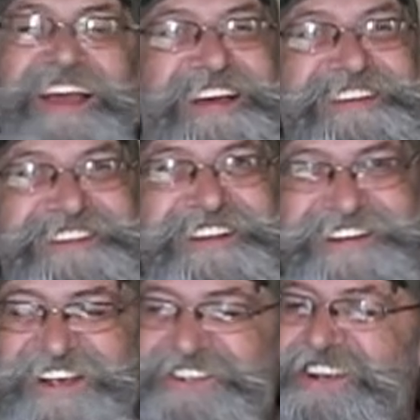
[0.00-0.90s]
His
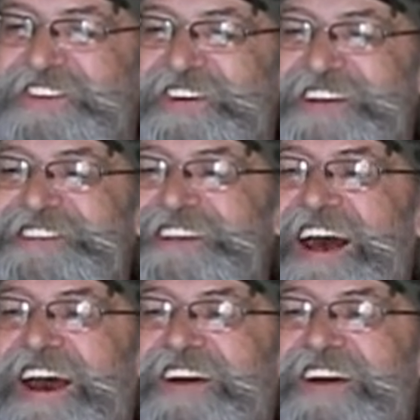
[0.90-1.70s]
suggestion was